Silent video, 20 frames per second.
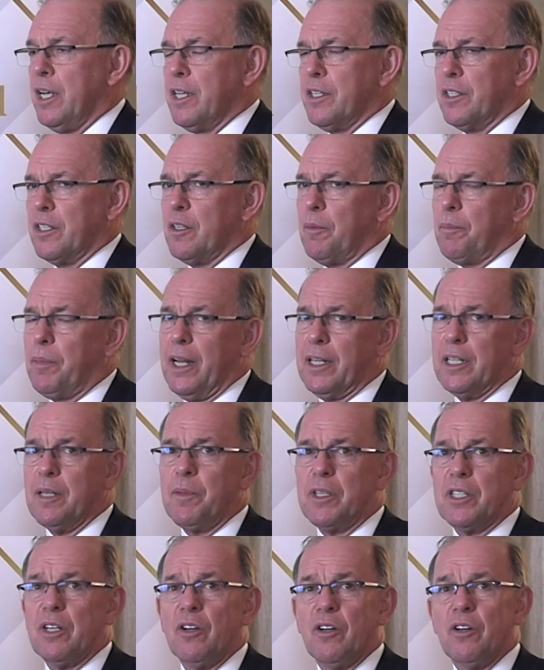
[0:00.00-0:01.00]
So platinum
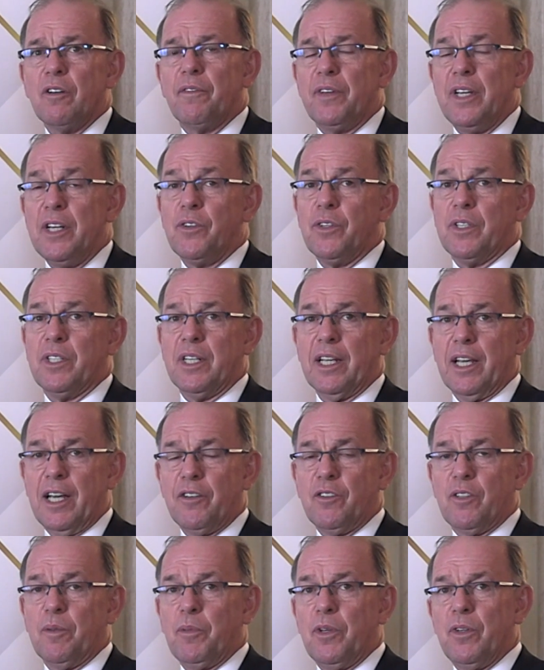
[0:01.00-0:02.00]
has a lot of interesting
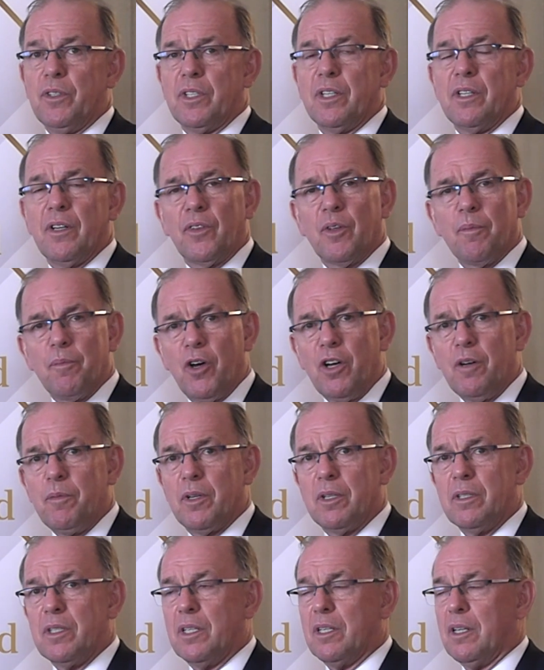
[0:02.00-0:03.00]
attributes, and at the
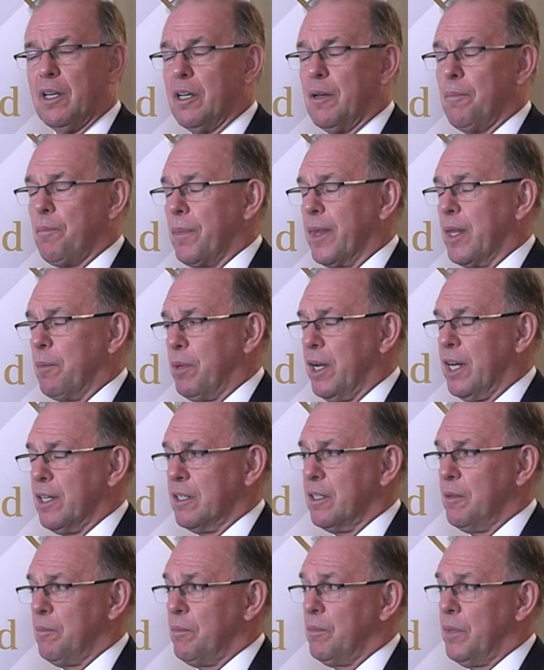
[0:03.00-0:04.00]
moment,
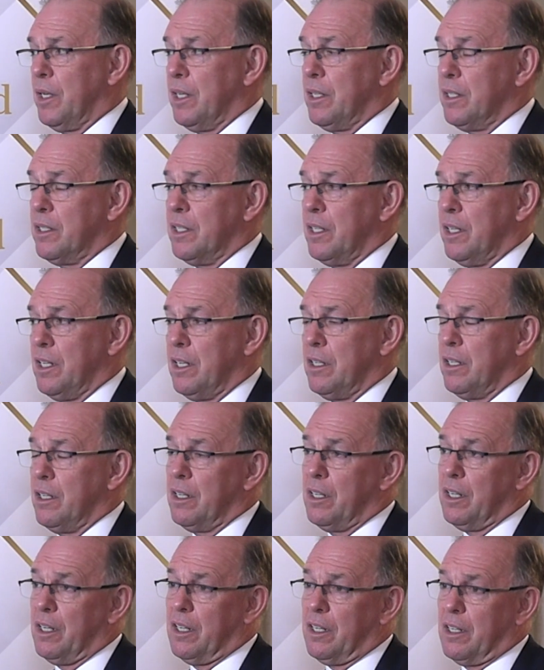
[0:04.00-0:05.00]
platinum is
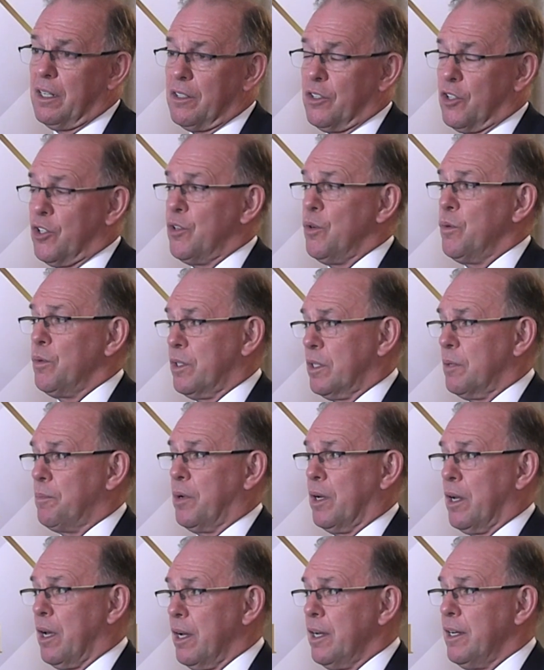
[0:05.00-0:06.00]
in short
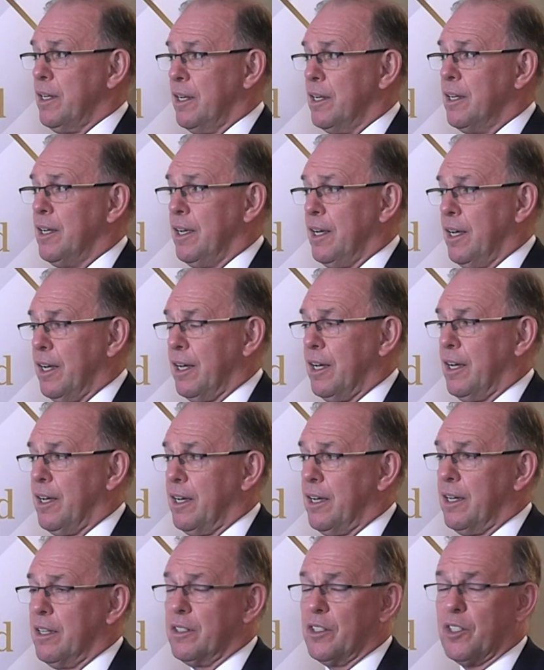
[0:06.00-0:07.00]
supply.
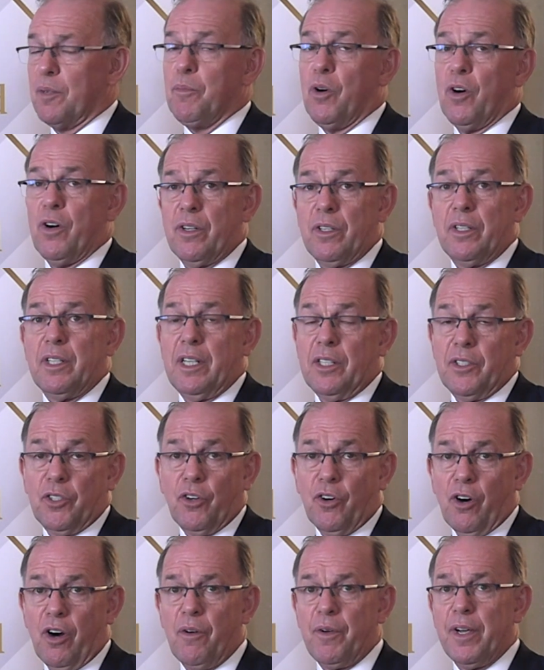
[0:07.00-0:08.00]
Demand is
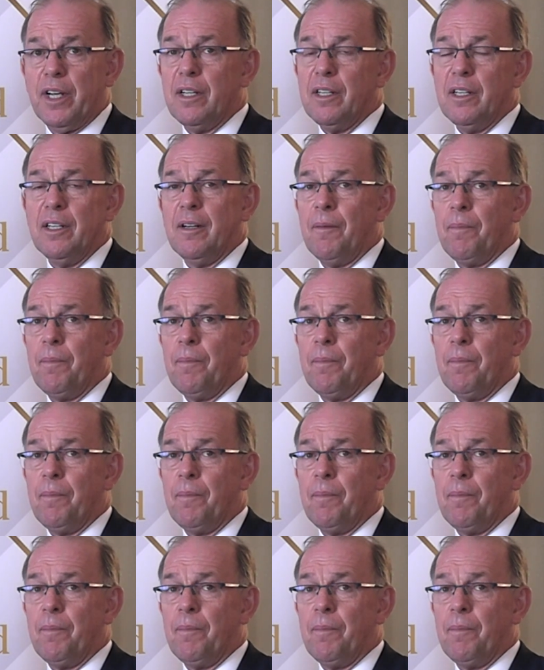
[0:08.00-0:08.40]
growing,